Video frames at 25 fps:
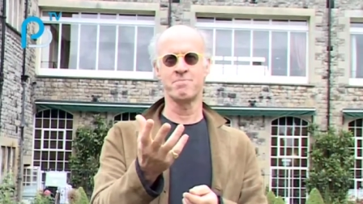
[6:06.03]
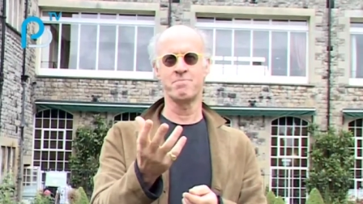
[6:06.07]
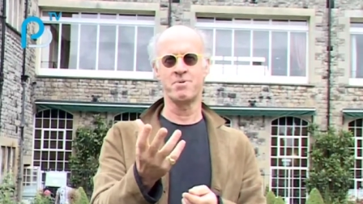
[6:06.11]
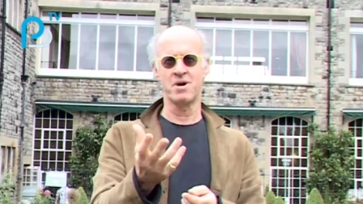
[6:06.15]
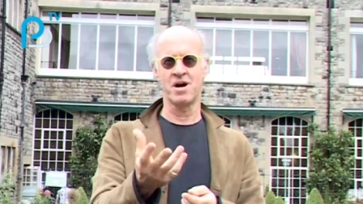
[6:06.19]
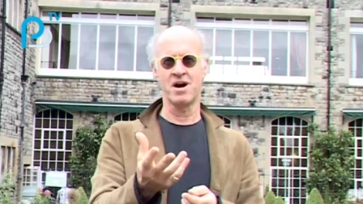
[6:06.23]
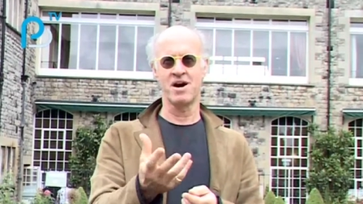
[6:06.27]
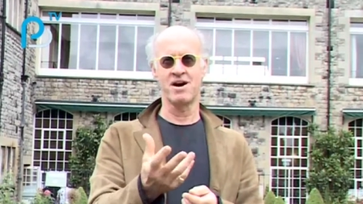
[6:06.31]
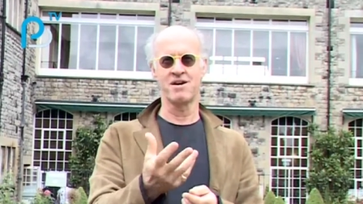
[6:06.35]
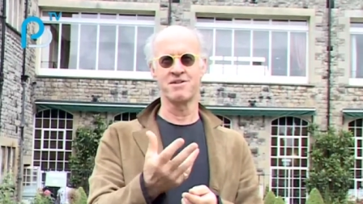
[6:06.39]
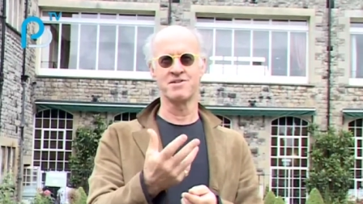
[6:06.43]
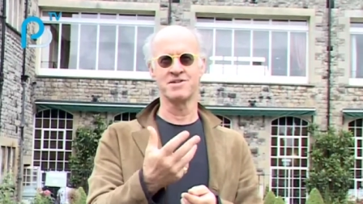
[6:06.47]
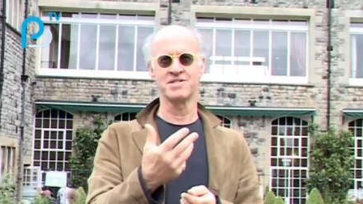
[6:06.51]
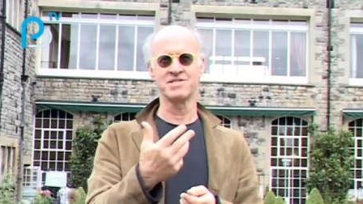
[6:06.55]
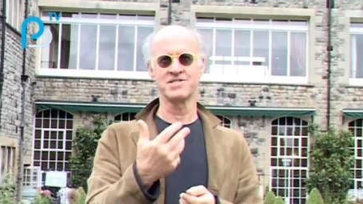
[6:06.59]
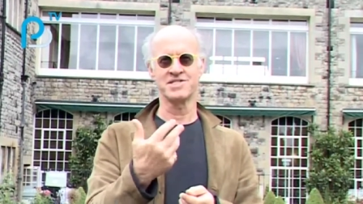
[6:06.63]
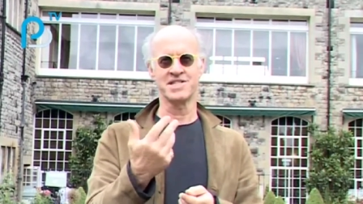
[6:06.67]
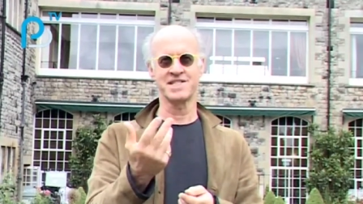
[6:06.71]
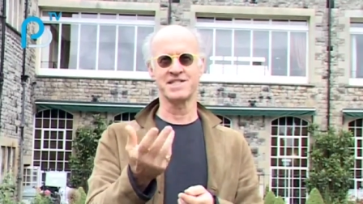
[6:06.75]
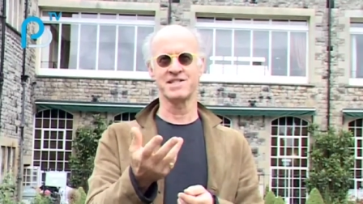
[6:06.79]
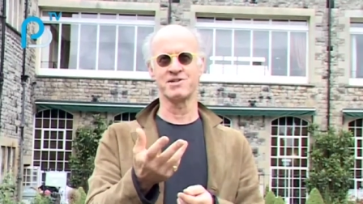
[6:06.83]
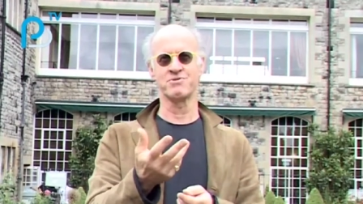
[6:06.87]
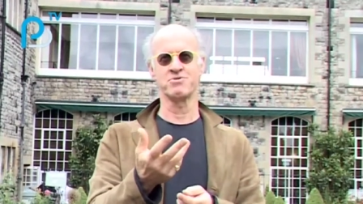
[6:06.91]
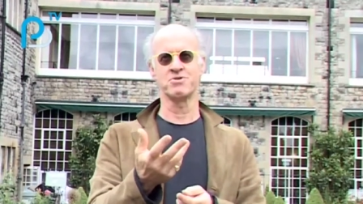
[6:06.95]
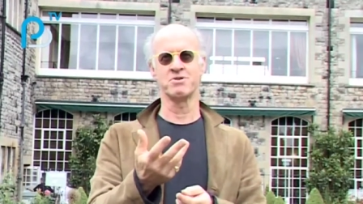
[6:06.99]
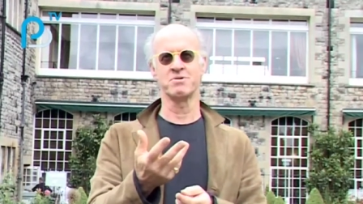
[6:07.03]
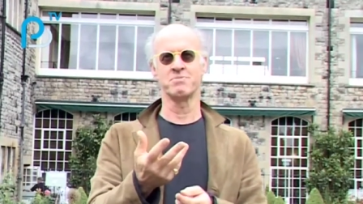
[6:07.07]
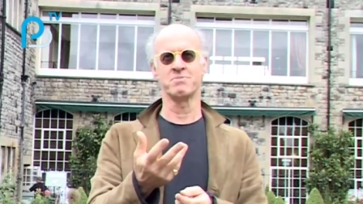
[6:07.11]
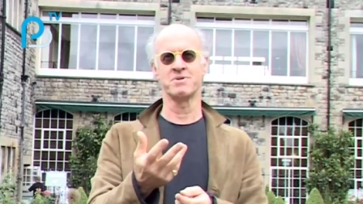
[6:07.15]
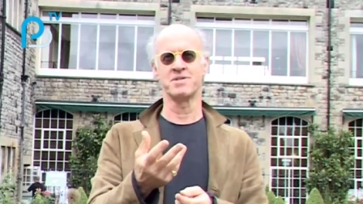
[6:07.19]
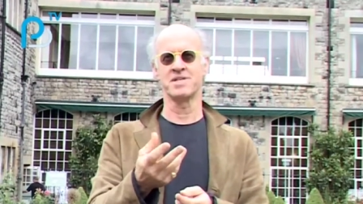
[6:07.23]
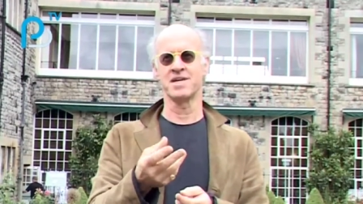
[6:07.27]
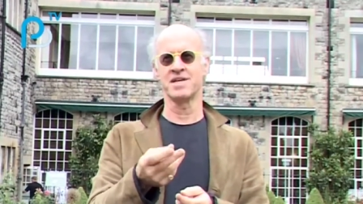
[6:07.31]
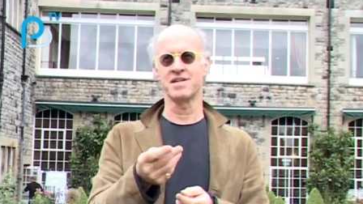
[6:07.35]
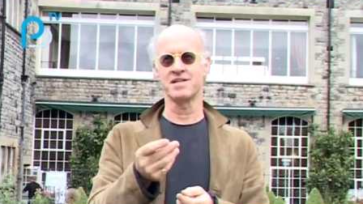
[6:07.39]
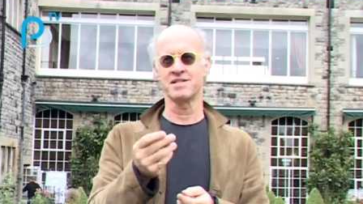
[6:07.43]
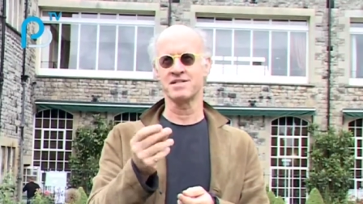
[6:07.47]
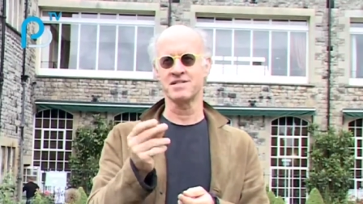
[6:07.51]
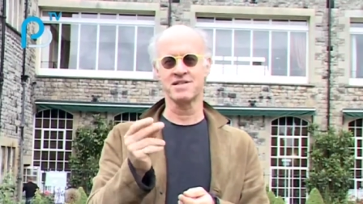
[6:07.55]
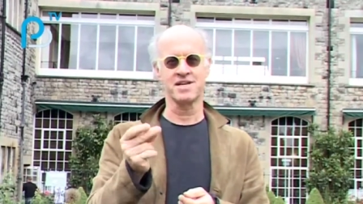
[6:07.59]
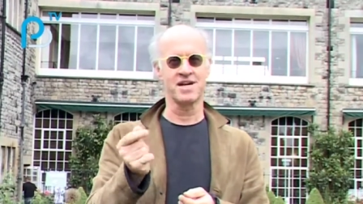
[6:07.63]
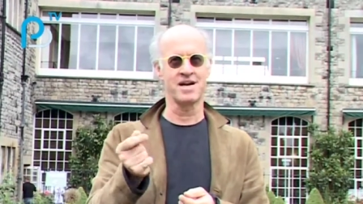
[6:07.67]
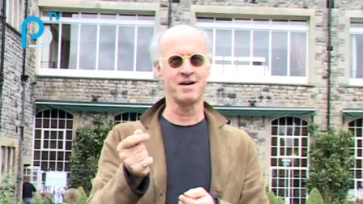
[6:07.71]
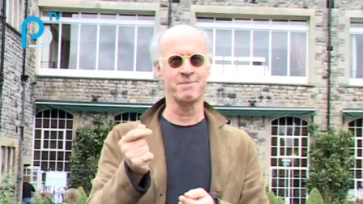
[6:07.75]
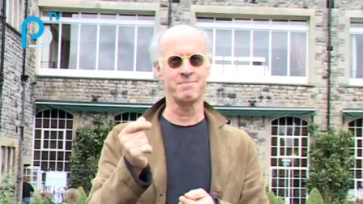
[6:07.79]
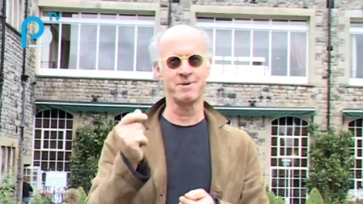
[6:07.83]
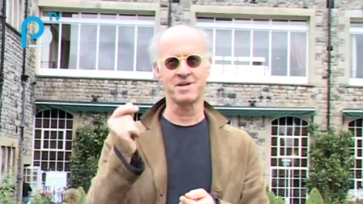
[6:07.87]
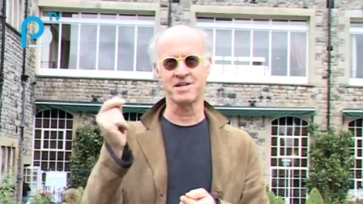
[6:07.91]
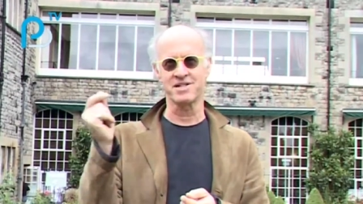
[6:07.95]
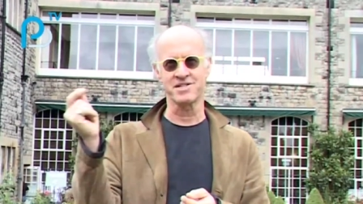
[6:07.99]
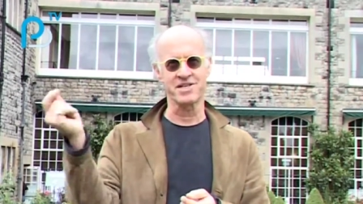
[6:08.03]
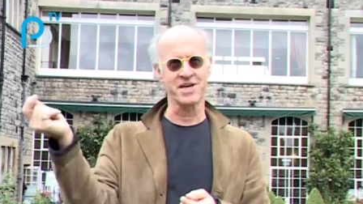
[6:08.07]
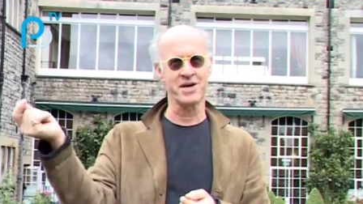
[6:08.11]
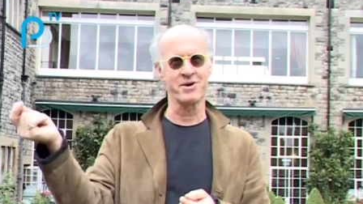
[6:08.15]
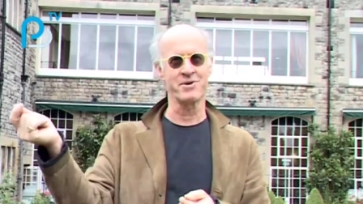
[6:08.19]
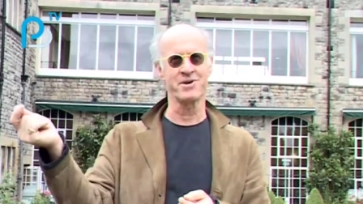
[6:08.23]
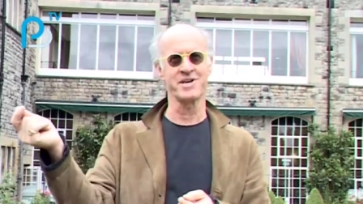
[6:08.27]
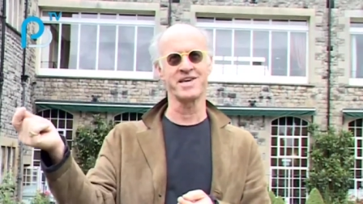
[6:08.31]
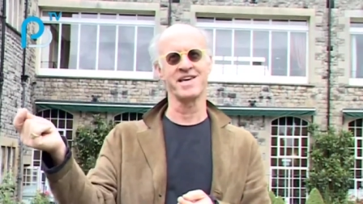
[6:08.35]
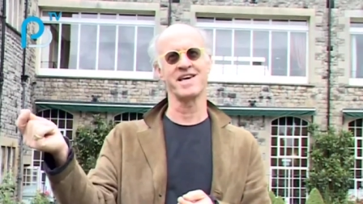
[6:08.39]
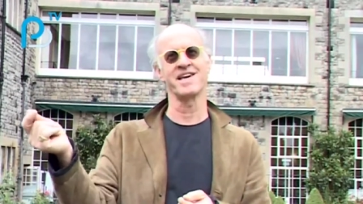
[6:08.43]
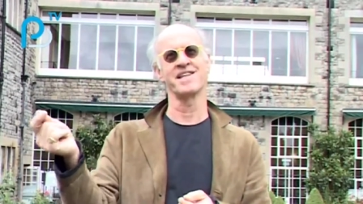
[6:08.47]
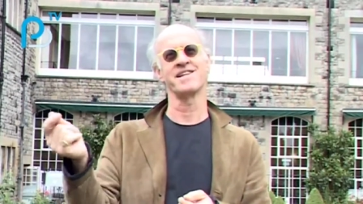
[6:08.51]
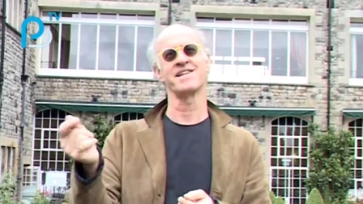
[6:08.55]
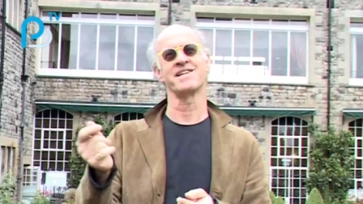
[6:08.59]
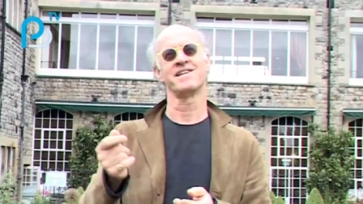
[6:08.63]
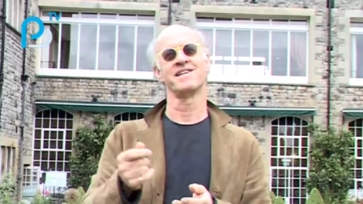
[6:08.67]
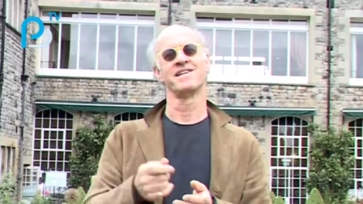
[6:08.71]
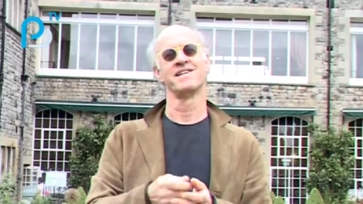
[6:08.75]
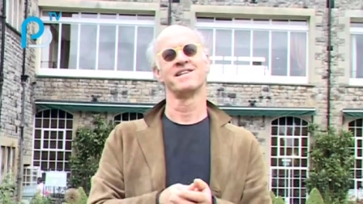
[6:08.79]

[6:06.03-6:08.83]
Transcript: a bar and a sitting room, and then it'll come and it'll go again.